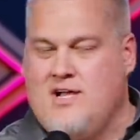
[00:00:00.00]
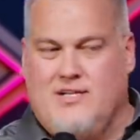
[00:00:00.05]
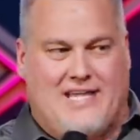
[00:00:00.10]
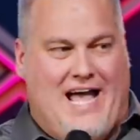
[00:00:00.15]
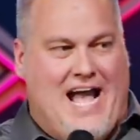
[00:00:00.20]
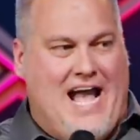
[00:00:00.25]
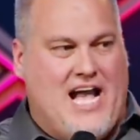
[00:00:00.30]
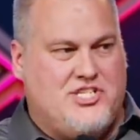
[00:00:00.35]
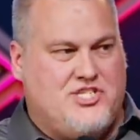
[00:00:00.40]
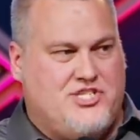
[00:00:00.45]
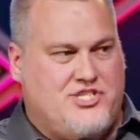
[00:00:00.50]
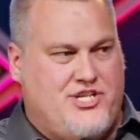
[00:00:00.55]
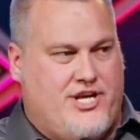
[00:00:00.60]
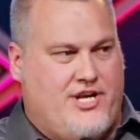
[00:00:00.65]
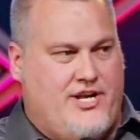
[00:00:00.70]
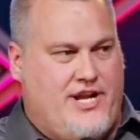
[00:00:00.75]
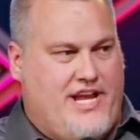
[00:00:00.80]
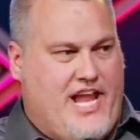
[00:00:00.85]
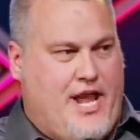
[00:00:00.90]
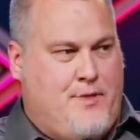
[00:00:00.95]
Last
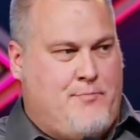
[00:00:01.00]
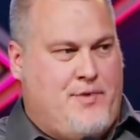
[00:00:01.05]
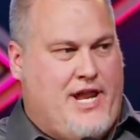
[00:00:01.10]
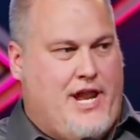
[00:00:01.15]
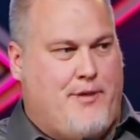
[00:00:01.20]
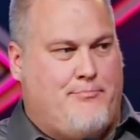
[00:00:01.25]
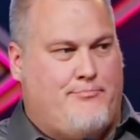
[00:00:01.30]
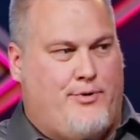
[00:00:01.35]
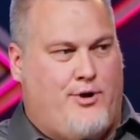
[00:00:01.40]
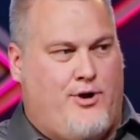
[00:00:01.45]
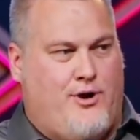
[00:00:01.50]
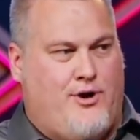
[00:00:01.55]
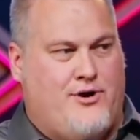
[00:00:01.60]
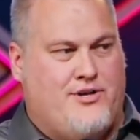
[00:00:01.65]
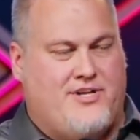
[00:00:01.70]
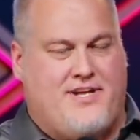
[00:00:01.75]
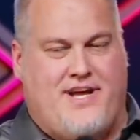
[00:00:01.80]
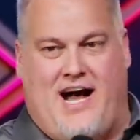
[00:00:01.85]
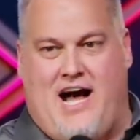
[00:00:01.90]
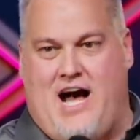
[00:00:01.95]
year, he gave me a
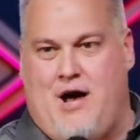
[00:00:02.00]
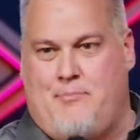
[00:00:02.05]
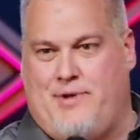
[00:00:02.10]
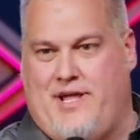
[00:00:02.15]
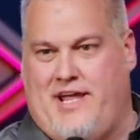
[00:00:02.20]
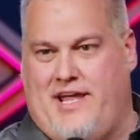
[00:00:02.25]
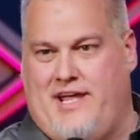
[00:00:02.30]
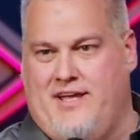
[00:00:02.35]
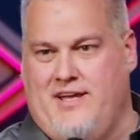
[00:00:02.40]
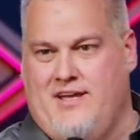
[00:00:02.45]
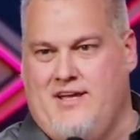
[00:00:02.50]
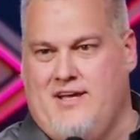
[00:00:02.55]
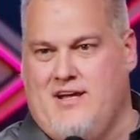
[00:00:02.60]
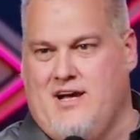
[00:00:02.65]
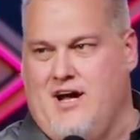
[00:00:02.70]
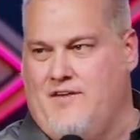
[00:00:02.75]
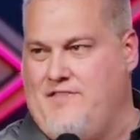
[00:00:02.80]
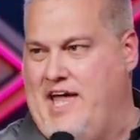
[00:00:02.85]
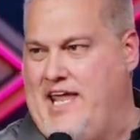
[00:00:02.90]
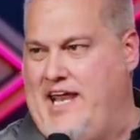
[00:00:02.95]
burned copy
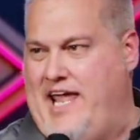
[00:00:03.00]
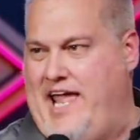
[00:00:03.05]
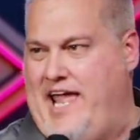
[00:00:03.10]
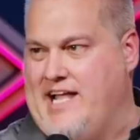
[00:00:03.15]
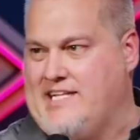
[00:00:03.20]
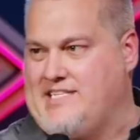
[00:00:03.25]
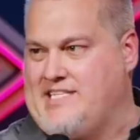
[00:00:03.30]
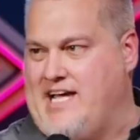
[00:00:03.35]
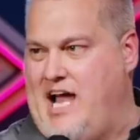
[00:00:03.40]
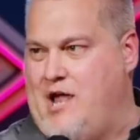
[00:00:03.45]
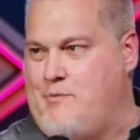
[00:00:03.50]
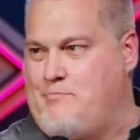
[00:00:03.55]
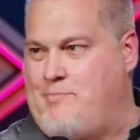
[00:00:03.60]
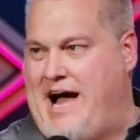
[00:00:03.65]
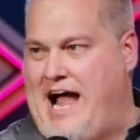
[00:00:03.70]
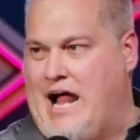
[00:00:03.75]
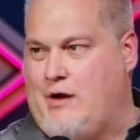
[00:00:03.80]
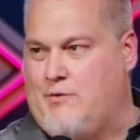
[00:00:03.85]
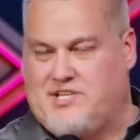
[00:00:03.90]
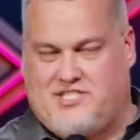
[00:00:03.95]
of that anti
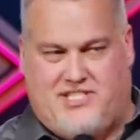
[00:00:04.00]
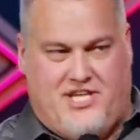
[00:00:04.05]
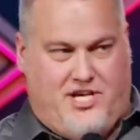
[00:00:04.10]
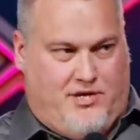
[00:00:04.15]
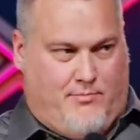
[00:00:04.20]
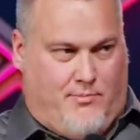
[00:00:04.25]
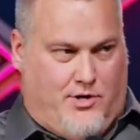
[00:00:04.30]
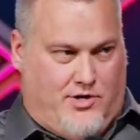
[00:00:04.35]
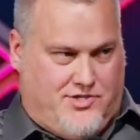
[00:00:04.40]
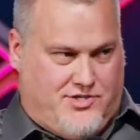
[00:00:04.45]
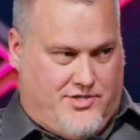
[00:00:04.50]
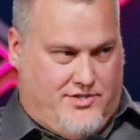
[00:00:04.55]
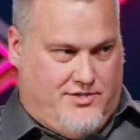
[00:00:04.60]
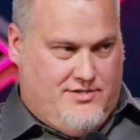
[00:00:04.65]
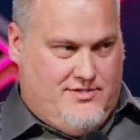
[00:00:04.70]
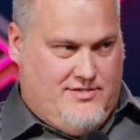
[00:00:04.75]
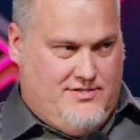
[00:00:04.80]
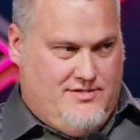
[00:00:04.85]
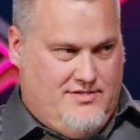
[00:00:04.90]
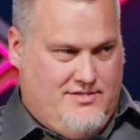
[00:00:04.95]
piracy
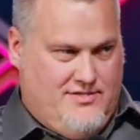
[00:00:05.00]
commercial.